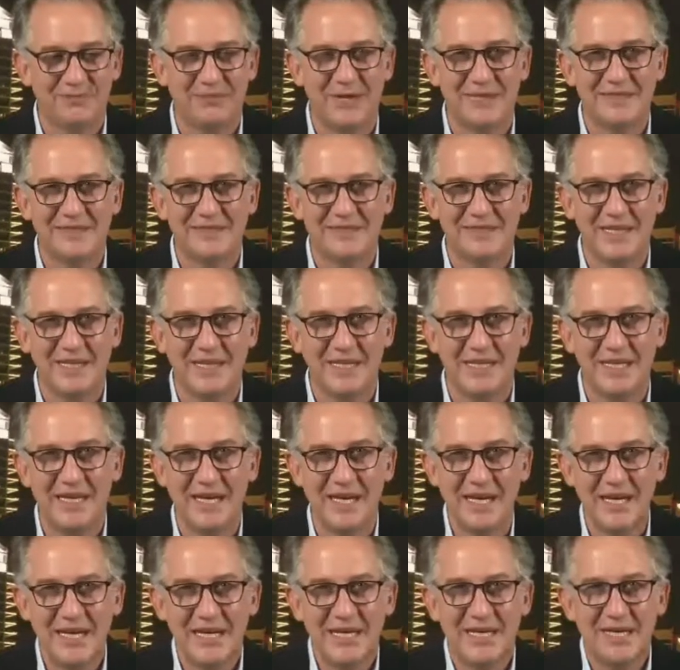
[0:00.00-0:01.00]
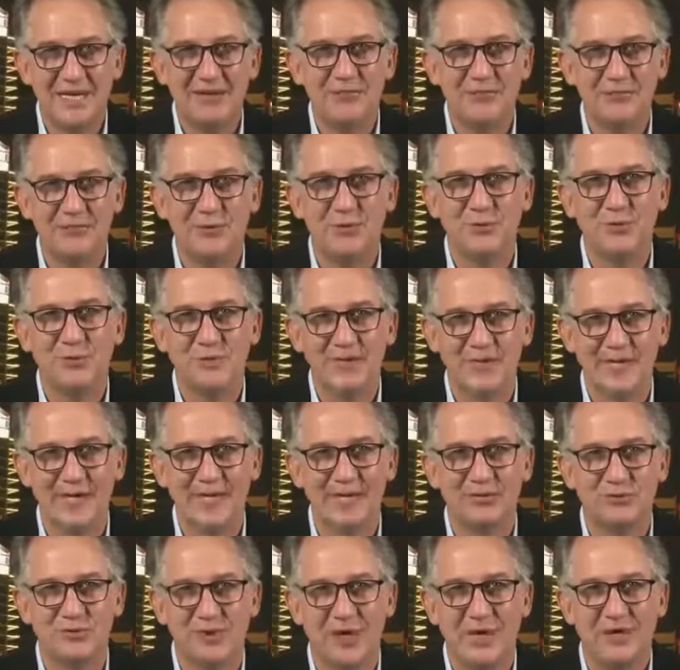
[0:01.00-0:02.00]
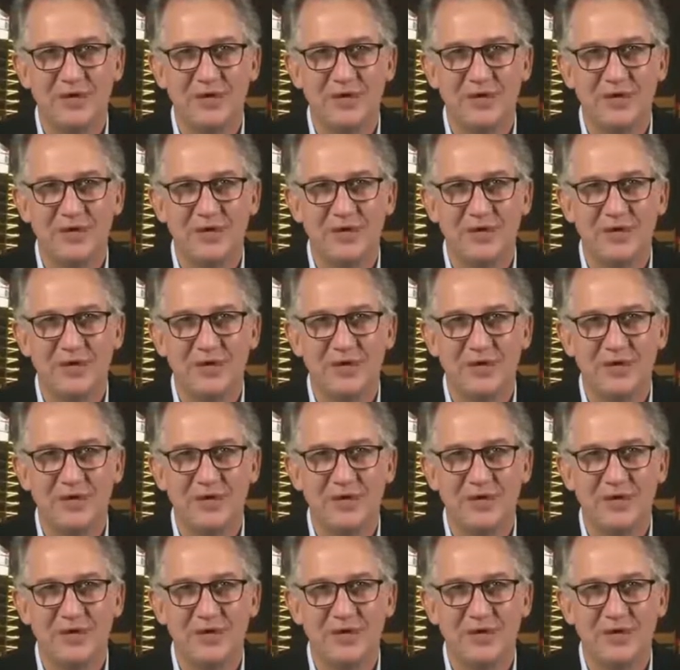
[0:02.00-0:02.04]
by mm-hmm. saying, if you would like to have a